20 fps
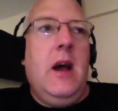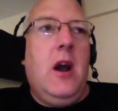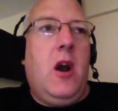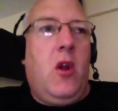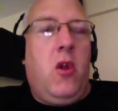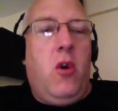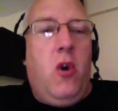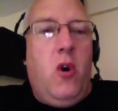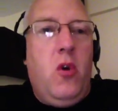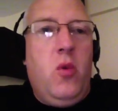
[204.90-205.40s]

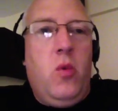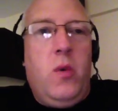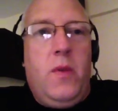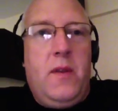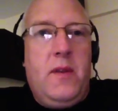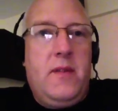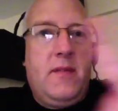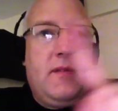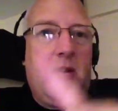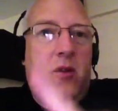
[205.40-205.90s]
clock, whether
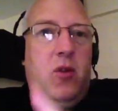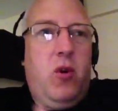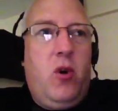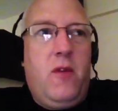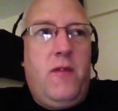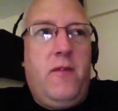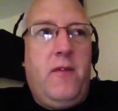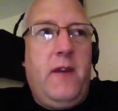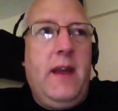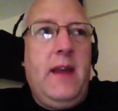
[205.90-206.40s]
it's a
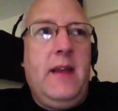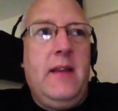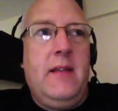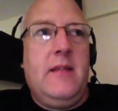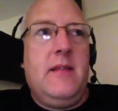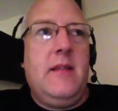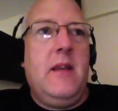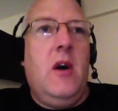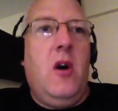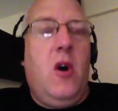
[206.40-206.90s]
clock
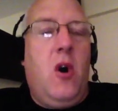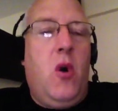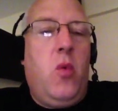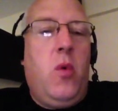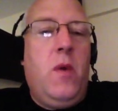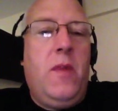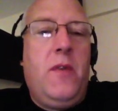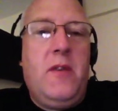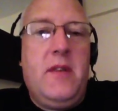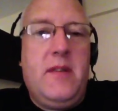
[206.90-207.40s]
face or
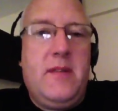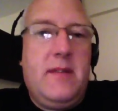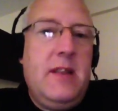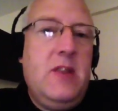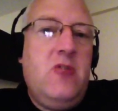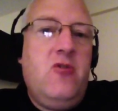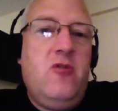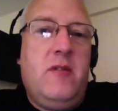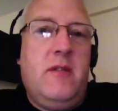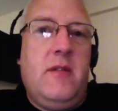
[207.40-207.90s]
whether it's
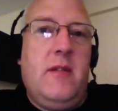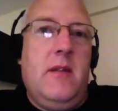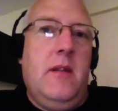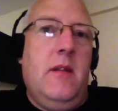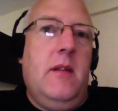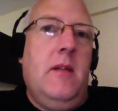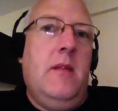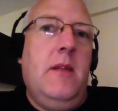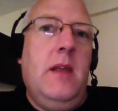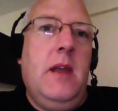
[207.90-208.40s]

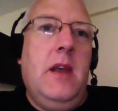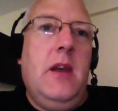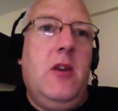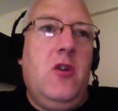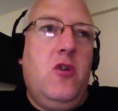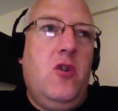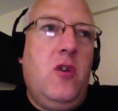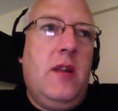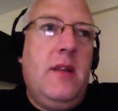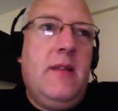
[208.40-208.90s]
digital,
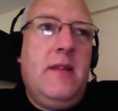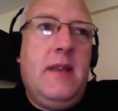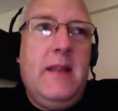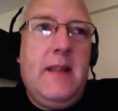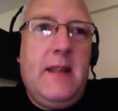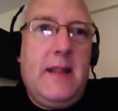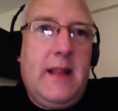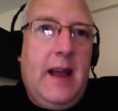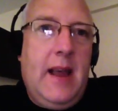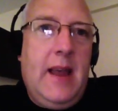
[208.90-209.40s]
you can see
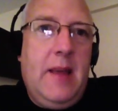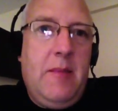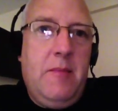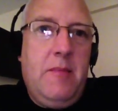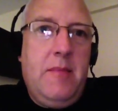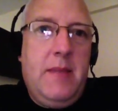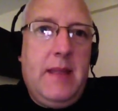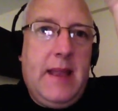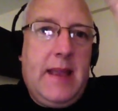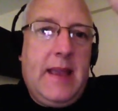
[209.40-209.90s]
the time
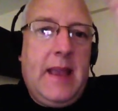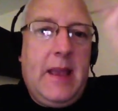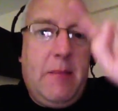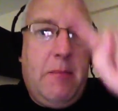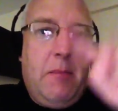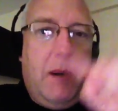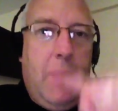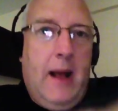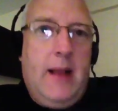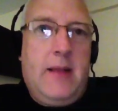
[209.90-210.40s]
ticking
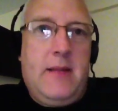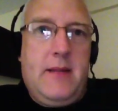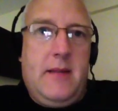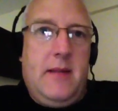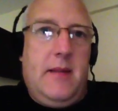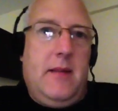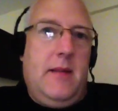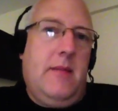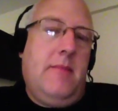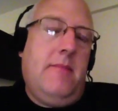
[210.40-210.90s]

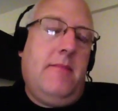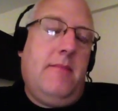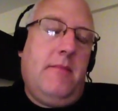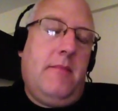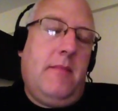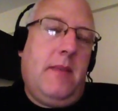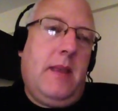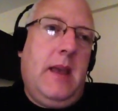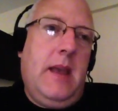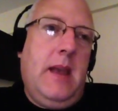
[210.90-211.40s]
past.
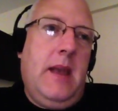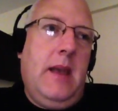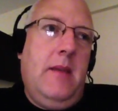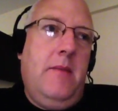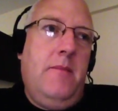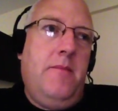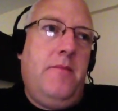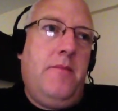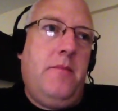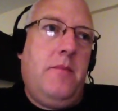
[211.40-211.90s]
Okay,
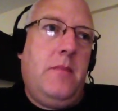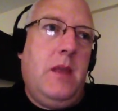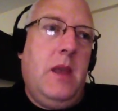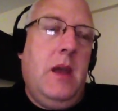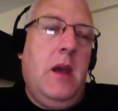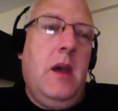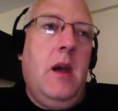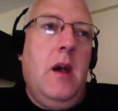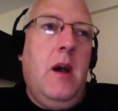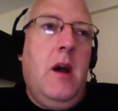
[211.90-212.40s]

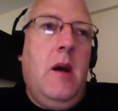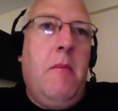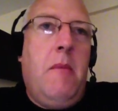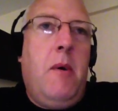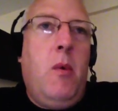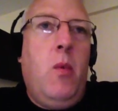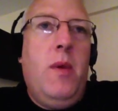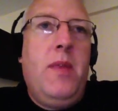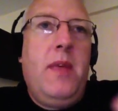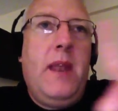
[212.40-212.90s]

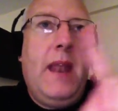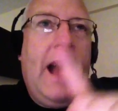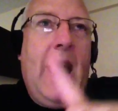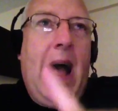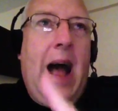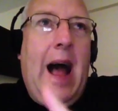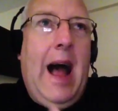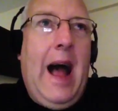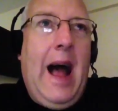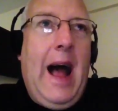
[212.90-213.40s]
but with an
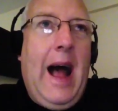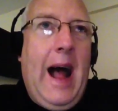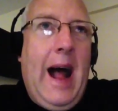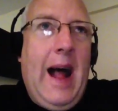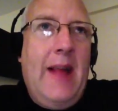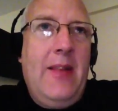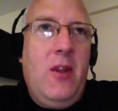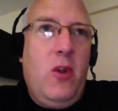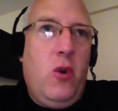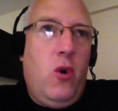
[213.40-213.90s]

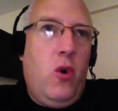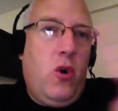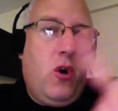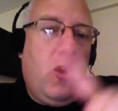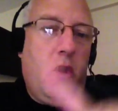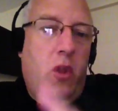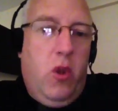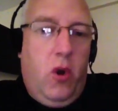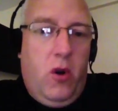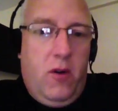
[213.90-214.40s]
analog
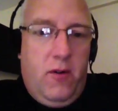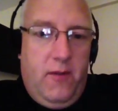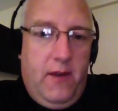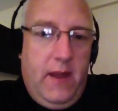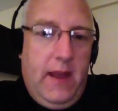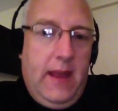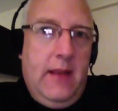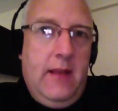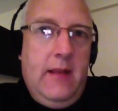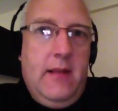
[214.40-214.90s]
clock
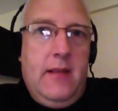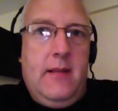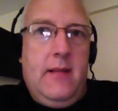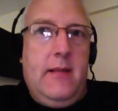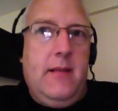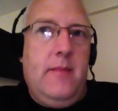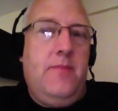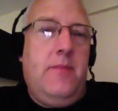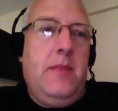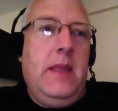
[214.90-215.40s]

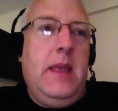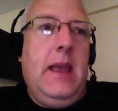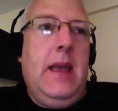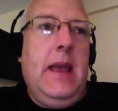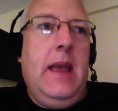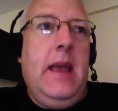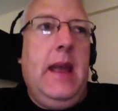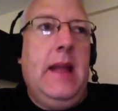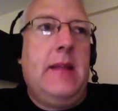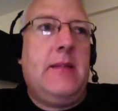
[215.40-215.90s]
face,
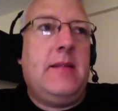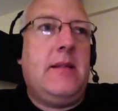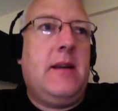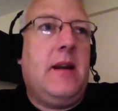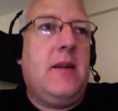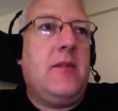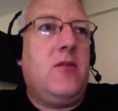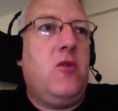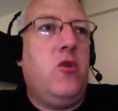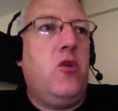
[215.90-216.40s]
it
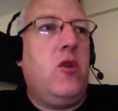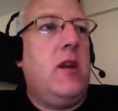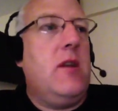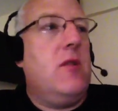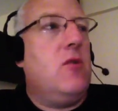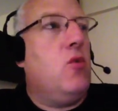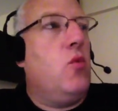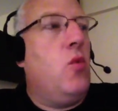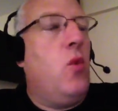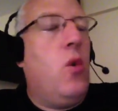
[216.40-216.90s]
starts looking
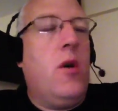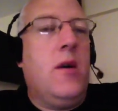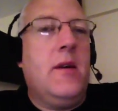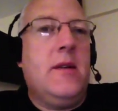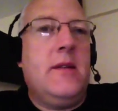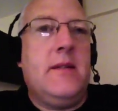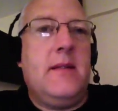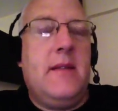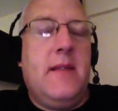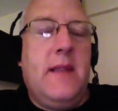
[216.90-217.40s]

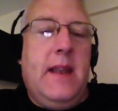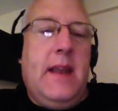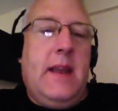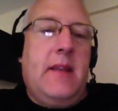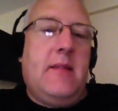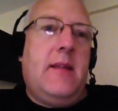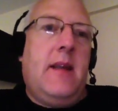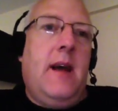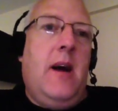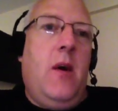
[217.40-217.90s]
towards the
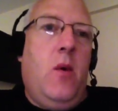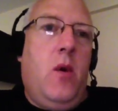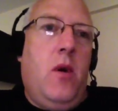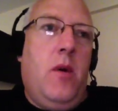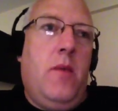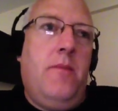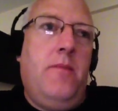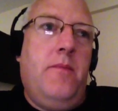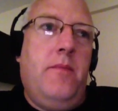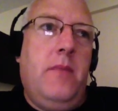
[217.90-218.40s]
next hour.
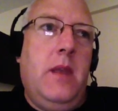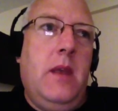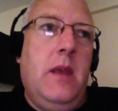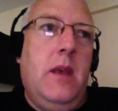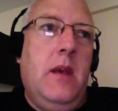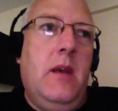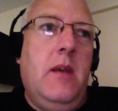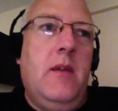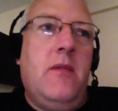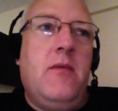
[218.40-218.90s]

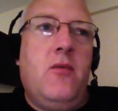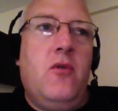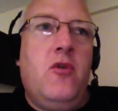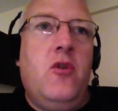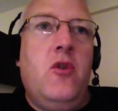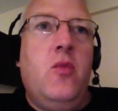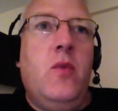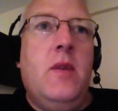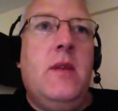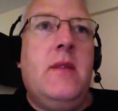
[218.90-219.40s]
So
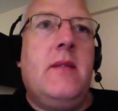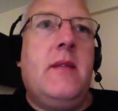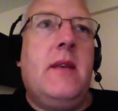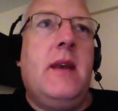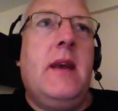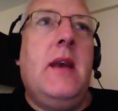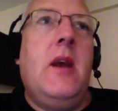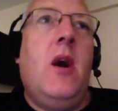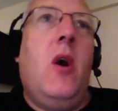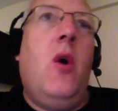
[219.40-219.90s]
you would
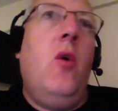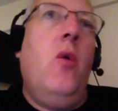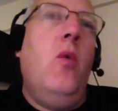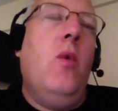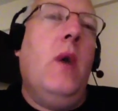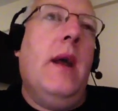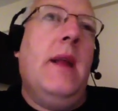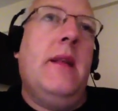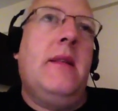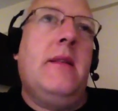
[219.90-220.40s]
say,
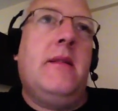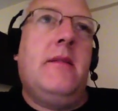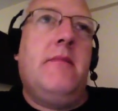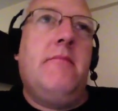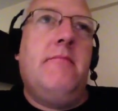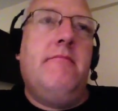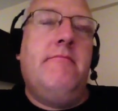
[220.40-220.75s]
oh, it's